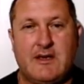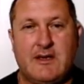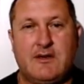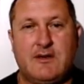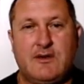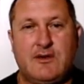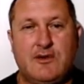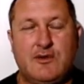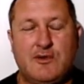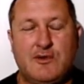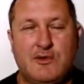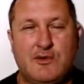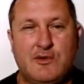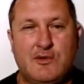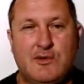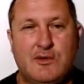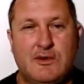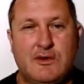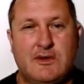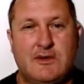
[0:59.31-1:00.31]

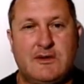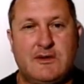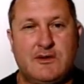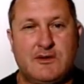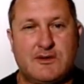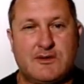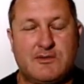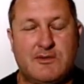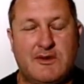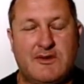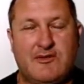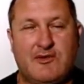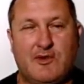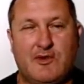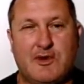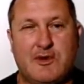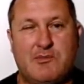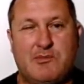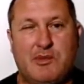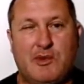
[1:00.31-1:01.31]
you, News
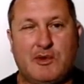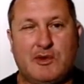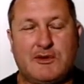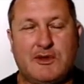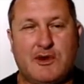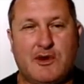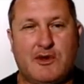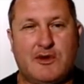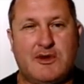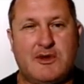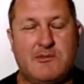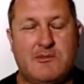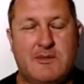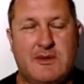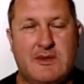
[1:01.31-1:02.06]
24, reported on him